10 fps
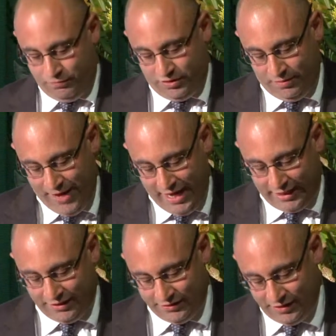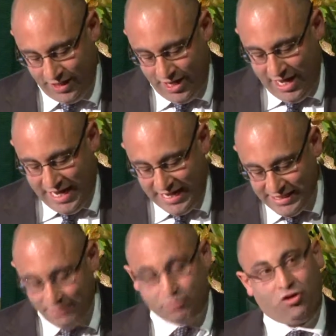to make is
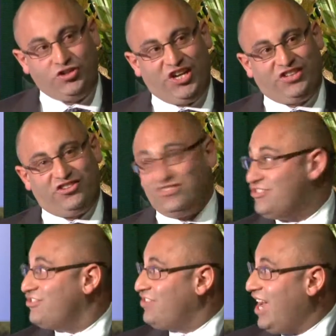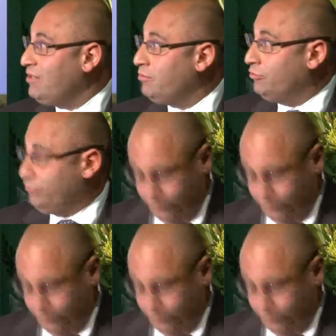the project sustainable?